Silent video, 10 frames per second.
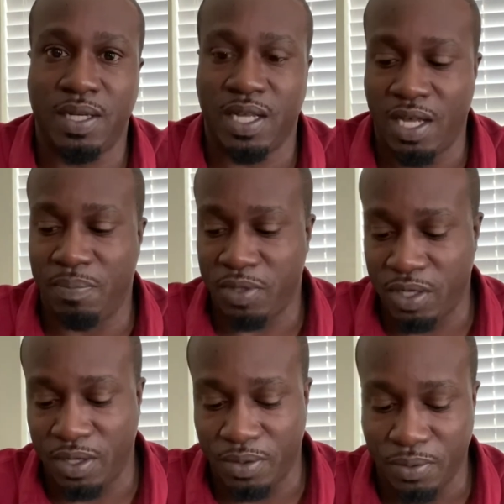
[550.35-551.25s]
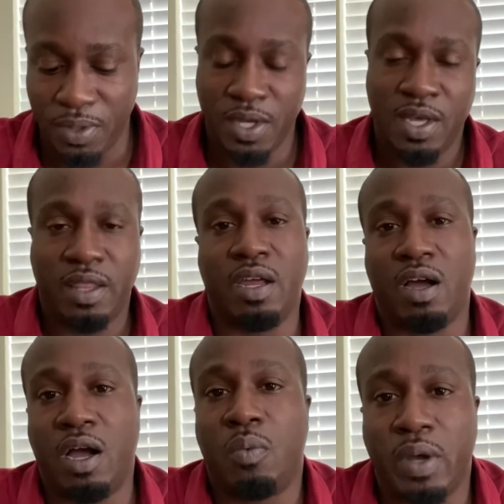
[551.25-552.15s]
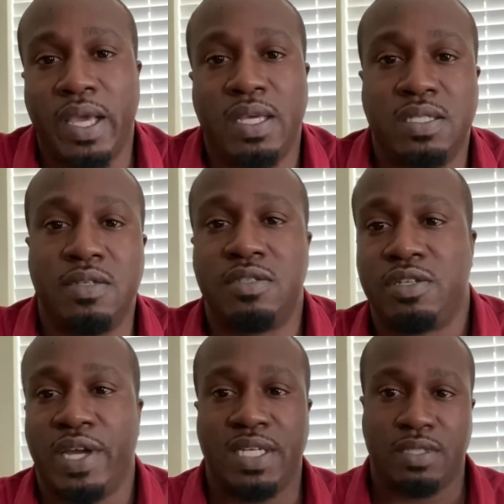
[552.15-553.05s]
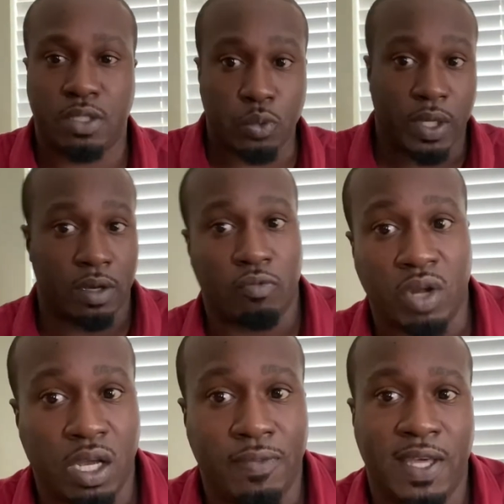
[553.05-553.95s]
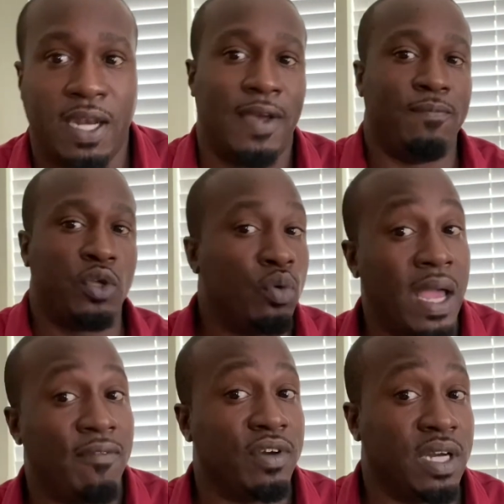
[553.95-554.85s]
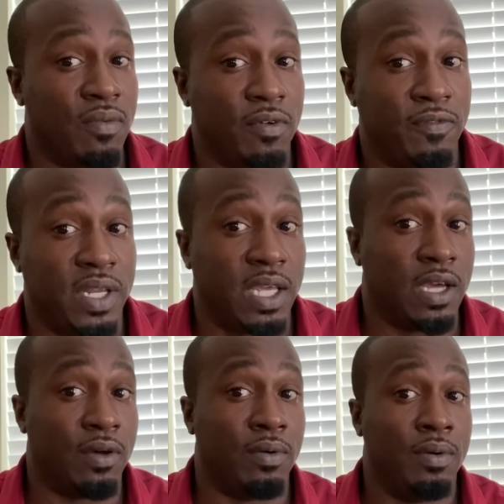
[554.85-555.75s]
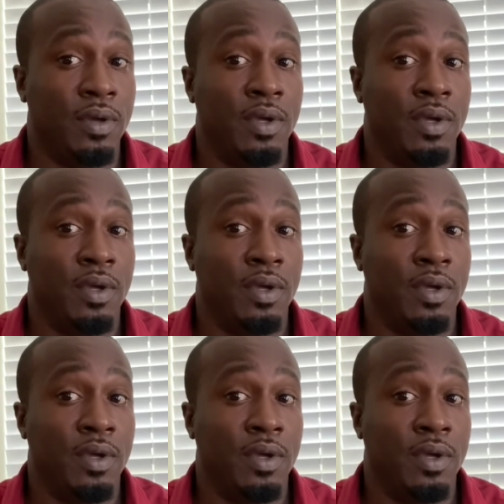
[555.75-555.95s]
There are ways and tricks to get around that. I do have another video